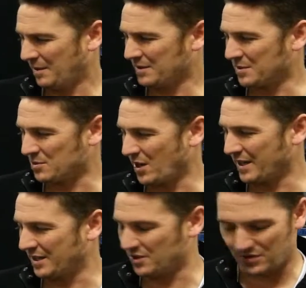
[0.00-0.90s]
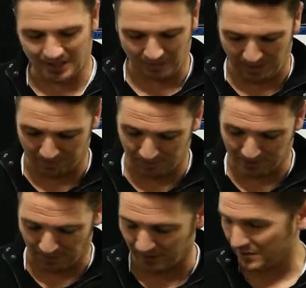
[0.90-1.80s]
Some tracking issues. I think
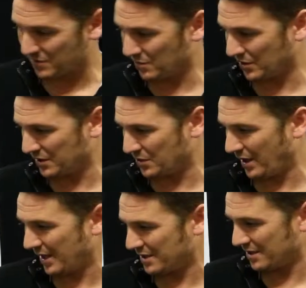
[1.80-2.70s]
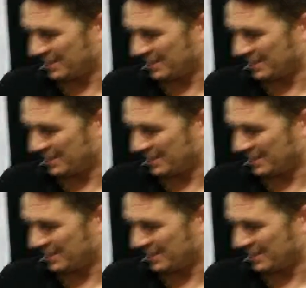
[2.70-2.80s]
this battery is really trash.